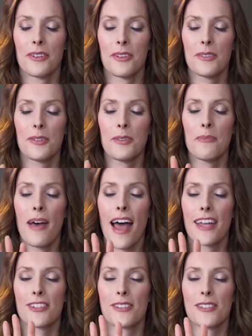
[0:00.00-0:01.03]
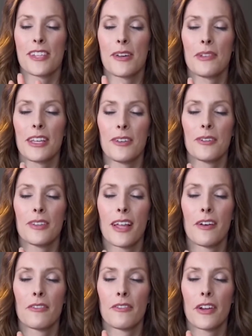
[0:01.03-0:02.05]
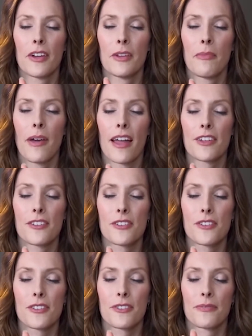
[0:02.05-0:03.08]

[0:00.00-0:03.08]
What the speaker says: I want you to imagine someone that you love very much.